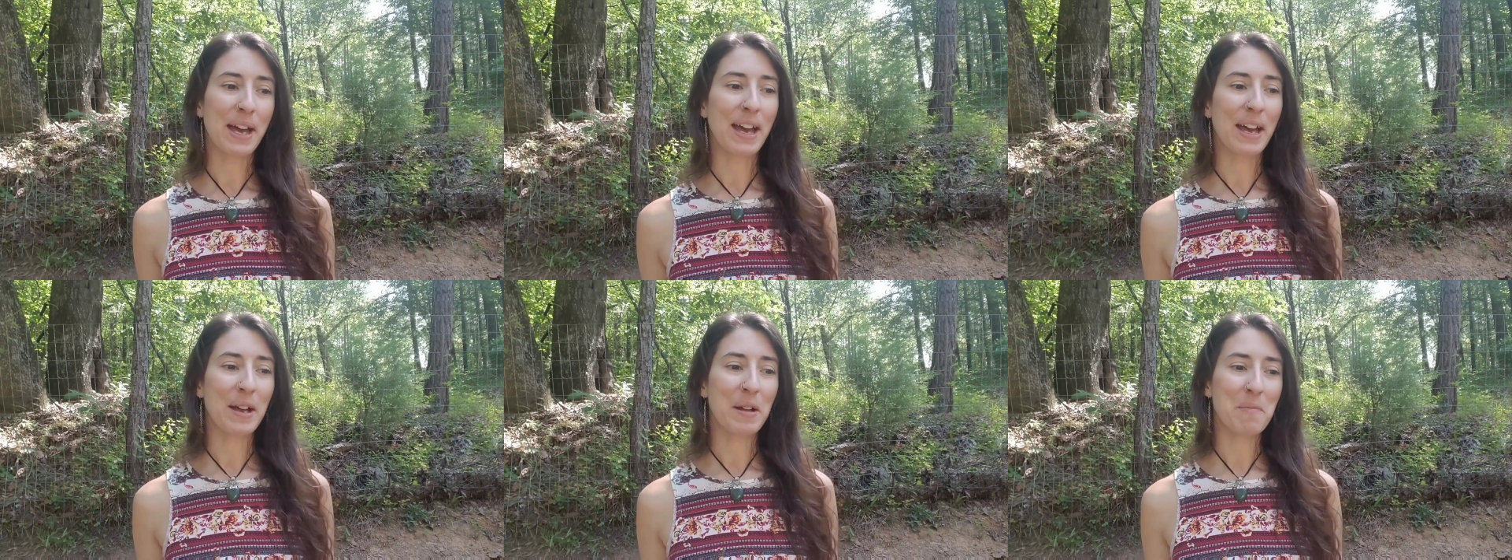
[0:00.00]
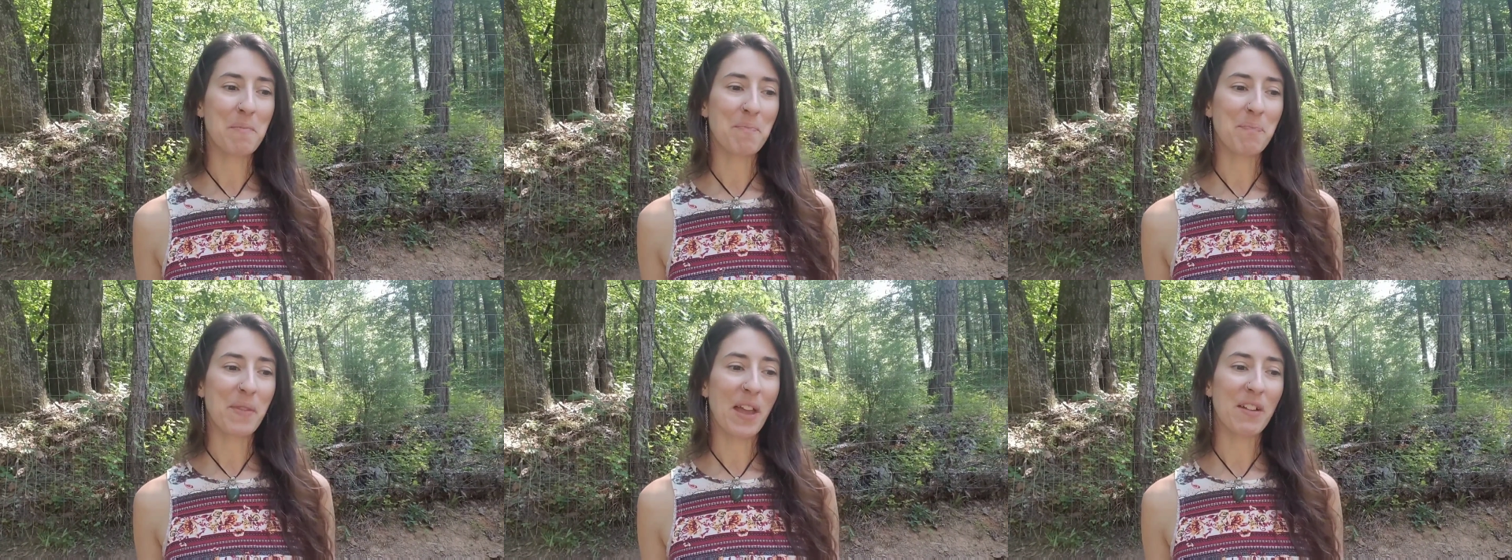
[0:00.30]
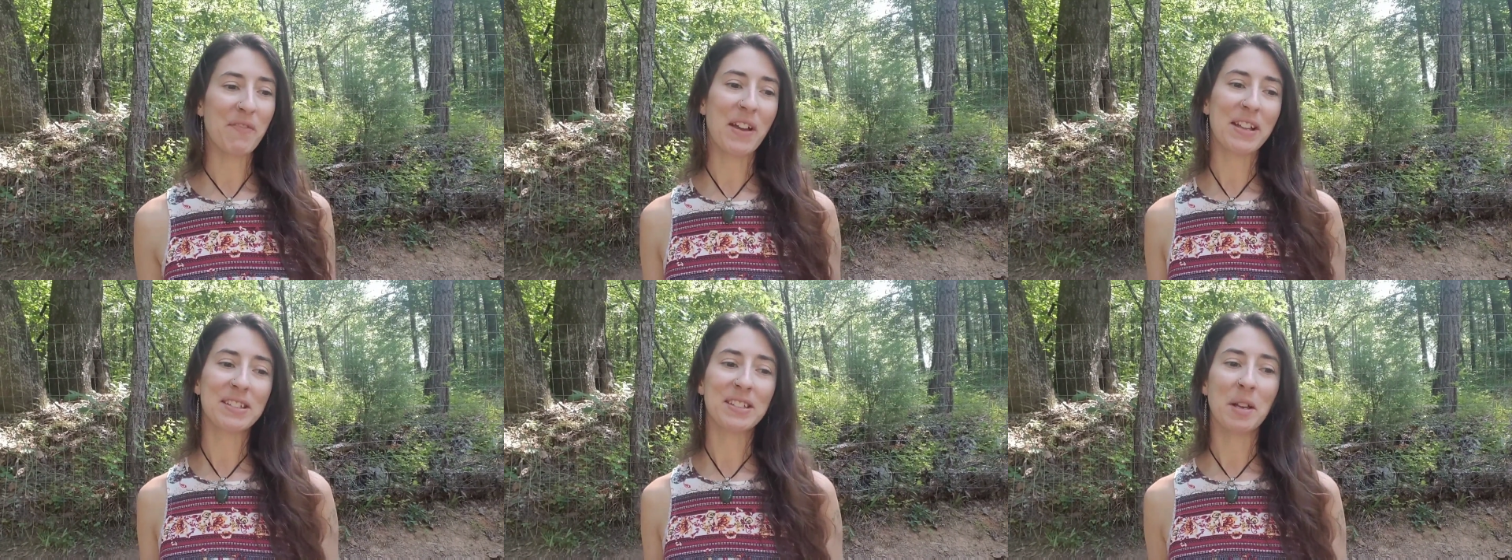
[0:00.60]

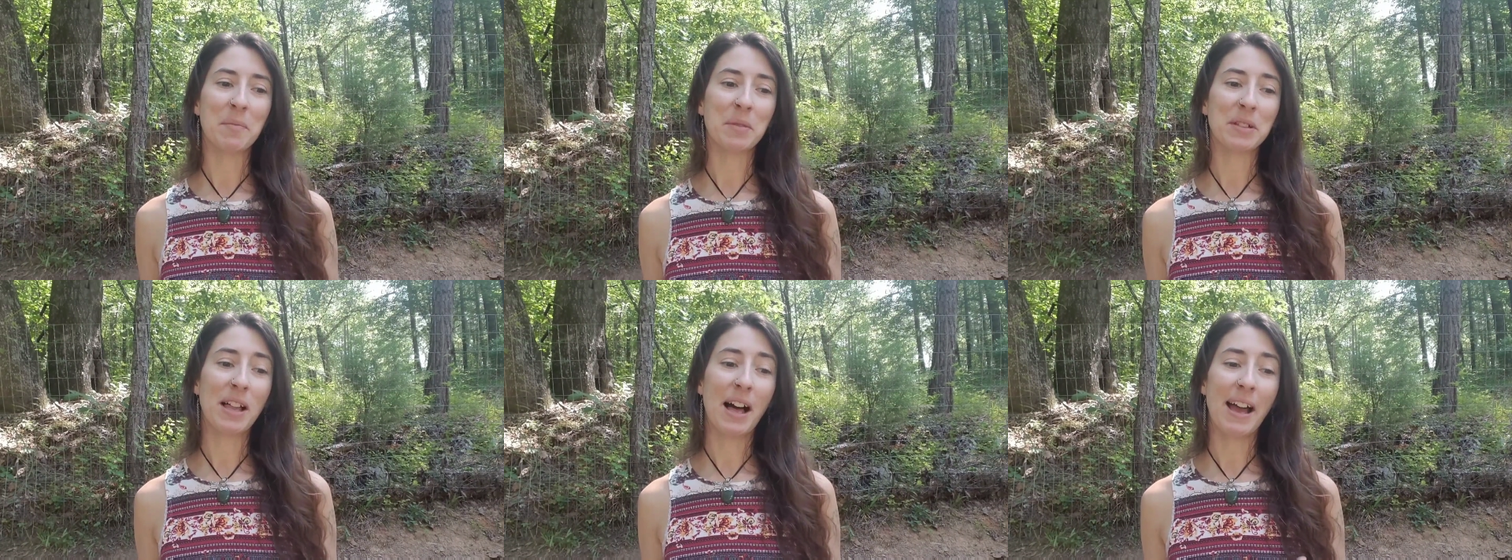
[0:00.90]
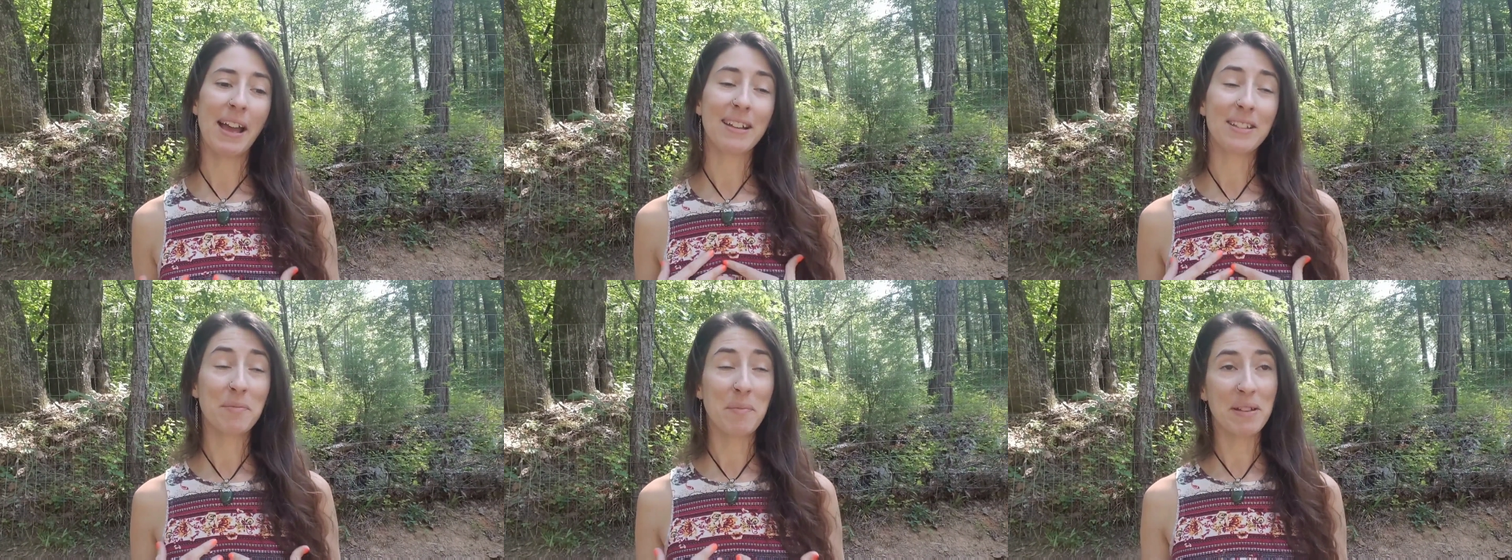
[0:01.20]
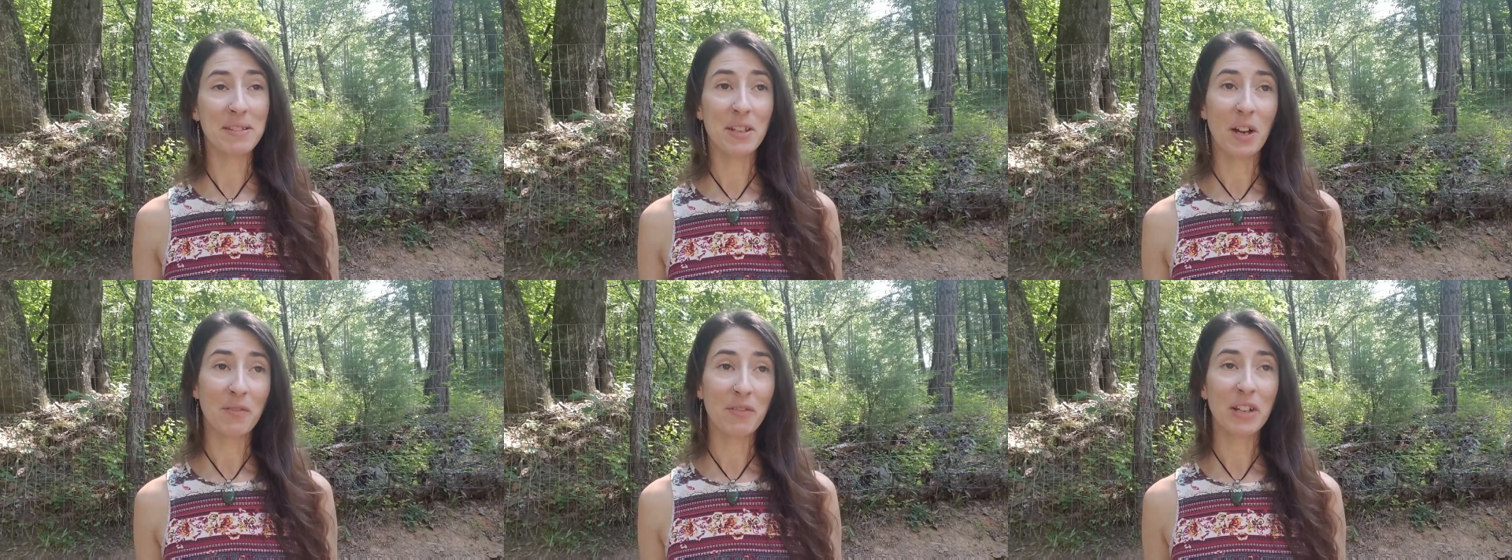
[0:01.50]
I've had some clients,
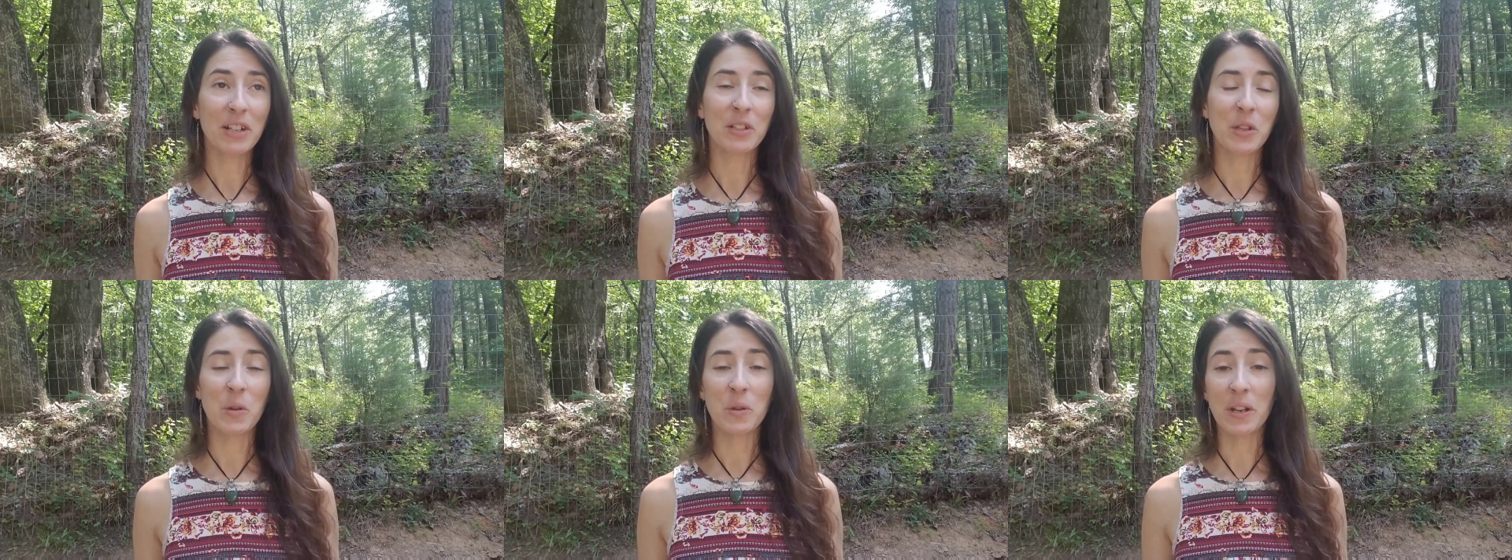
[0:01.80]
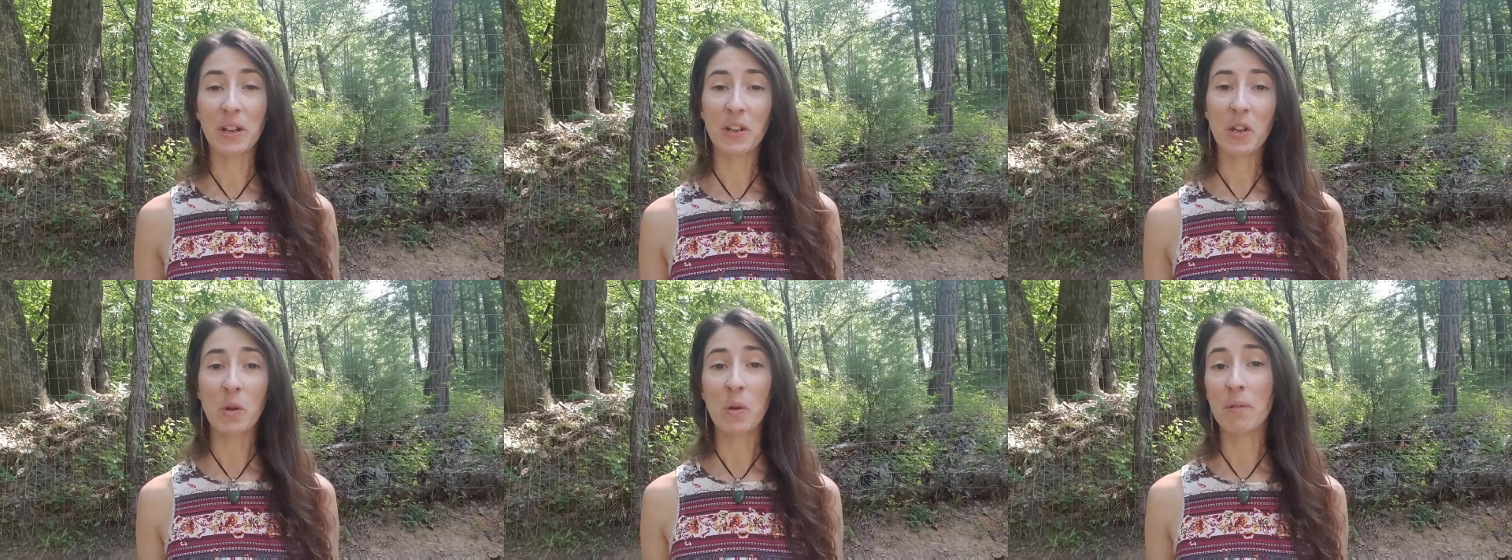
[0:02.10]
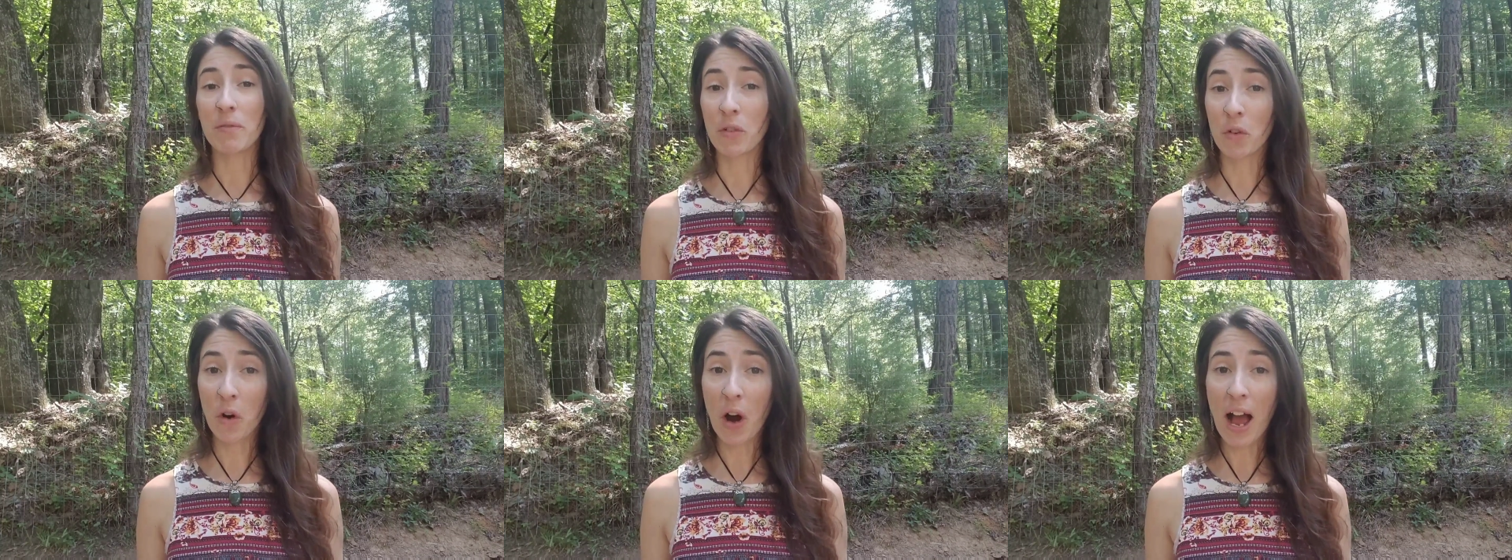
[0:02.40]
myself included, who
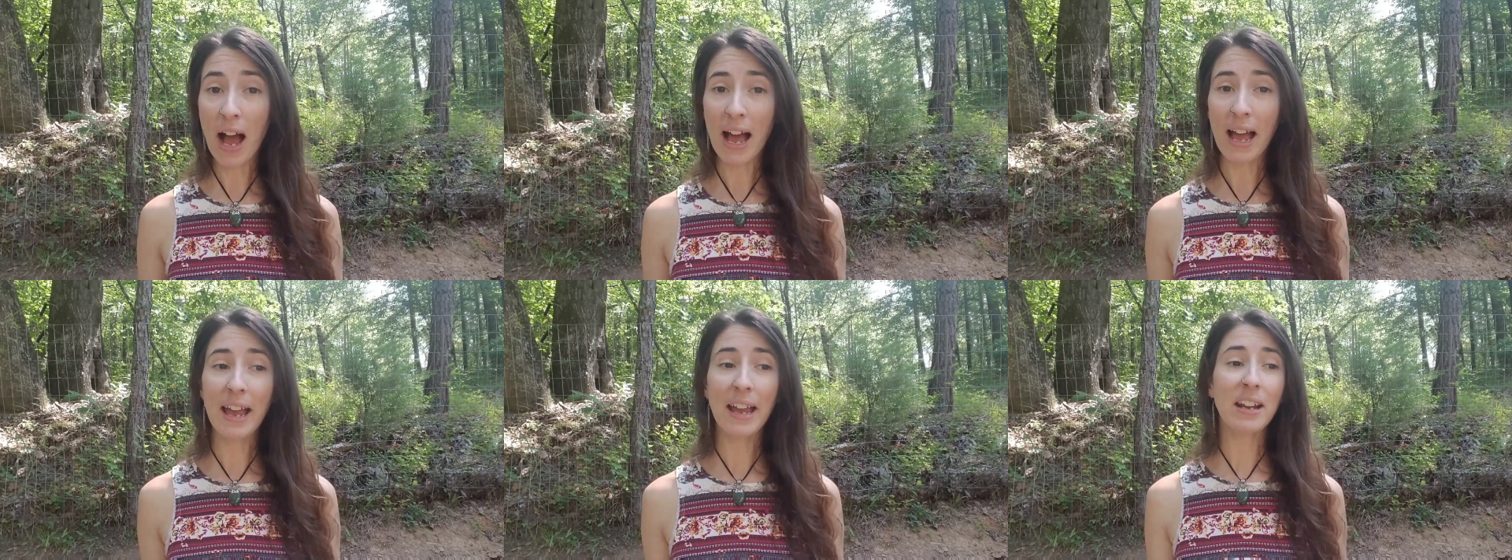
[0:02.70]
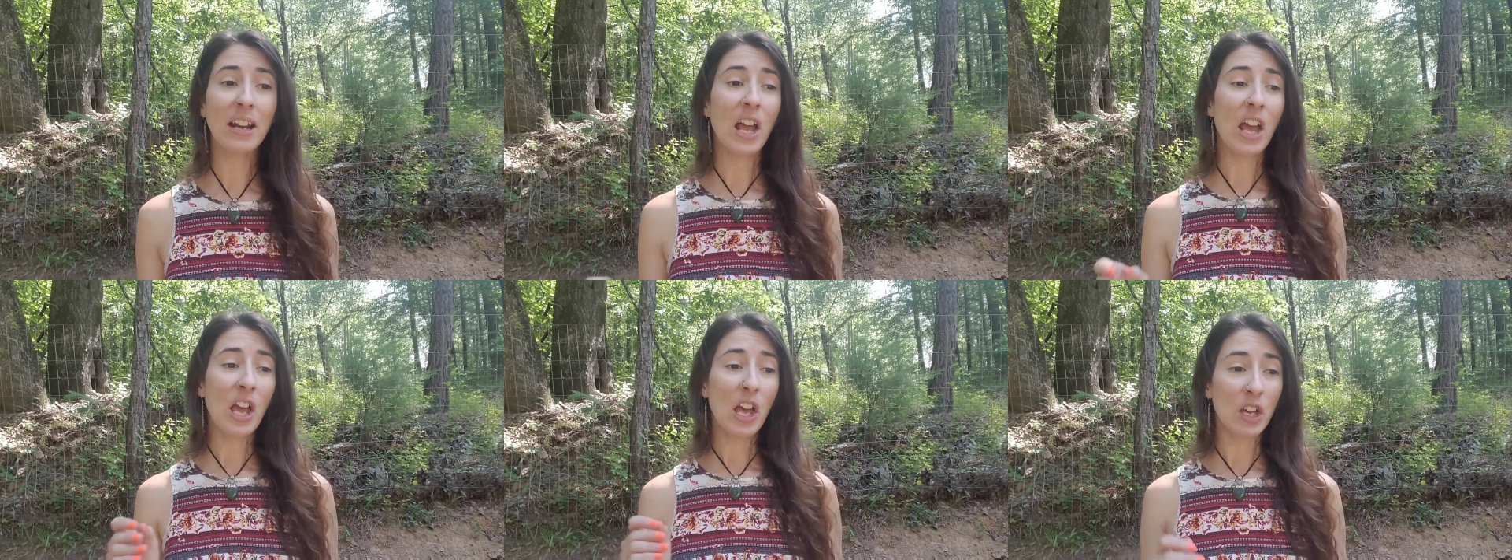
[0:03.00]
have cried,